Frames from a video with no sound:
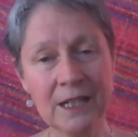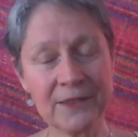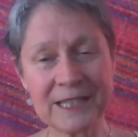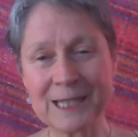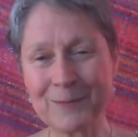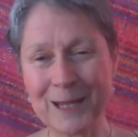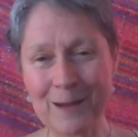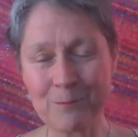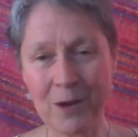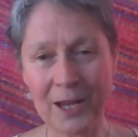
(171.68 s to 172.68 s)
This has
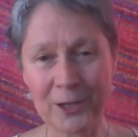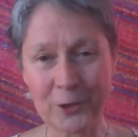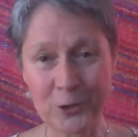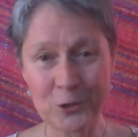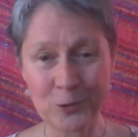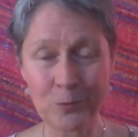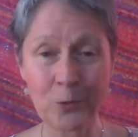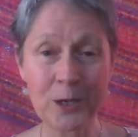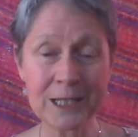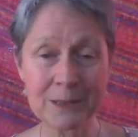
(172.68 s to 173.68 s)
become my go-to
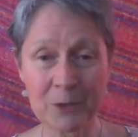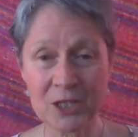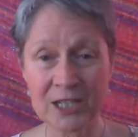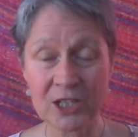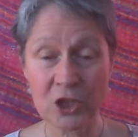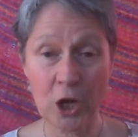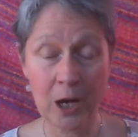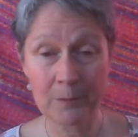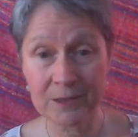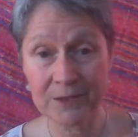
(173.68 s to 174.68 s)
point, especially in
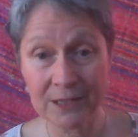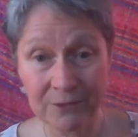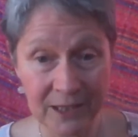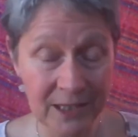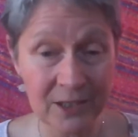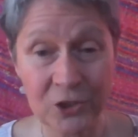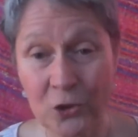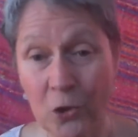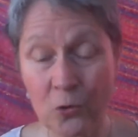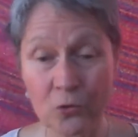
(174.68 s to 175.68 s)
times of severe
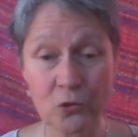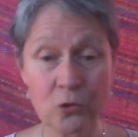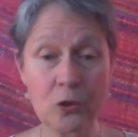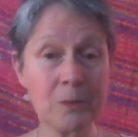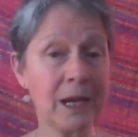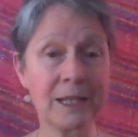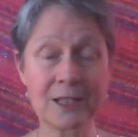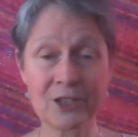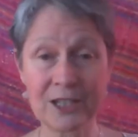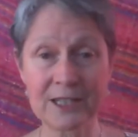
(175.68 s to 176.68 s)
shock or trauma. It's
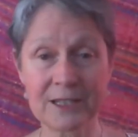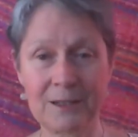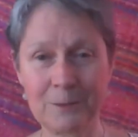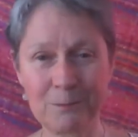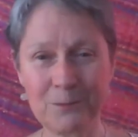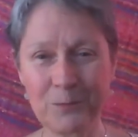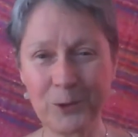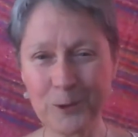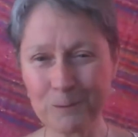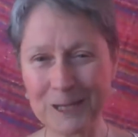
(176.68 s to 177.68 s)
just
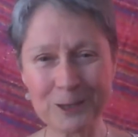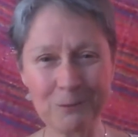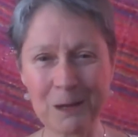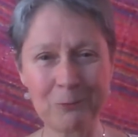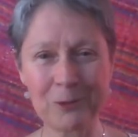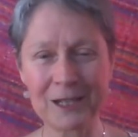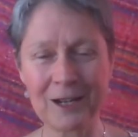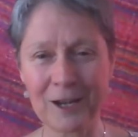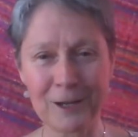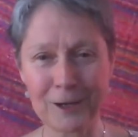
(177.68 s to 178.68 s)
pure muscle memory.
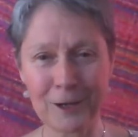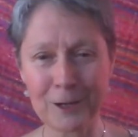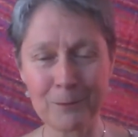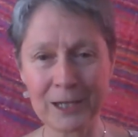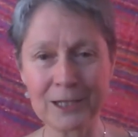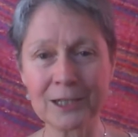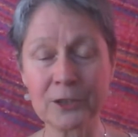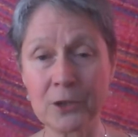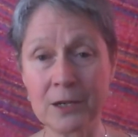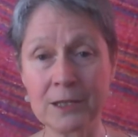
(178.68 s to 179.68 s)
I immediately
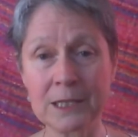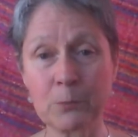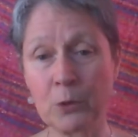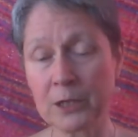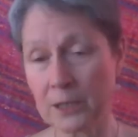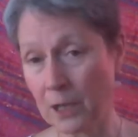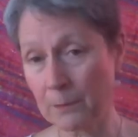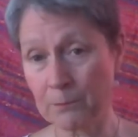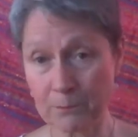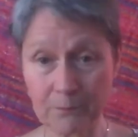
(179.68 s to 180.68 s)
go to this point and I
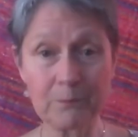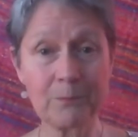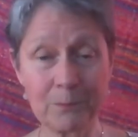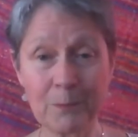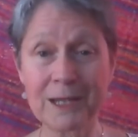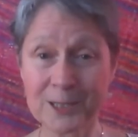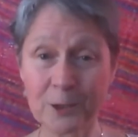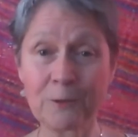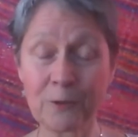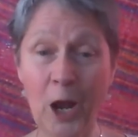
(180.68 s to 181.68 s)

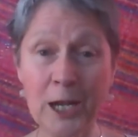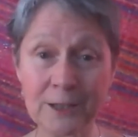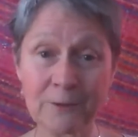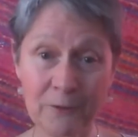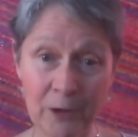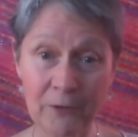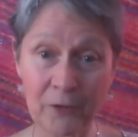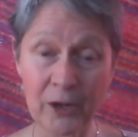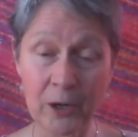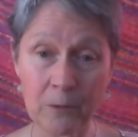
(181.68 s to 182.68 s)
myself find it very,
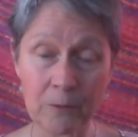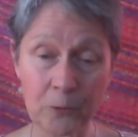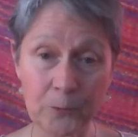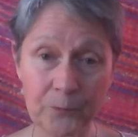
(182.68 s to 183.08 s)
very helpful.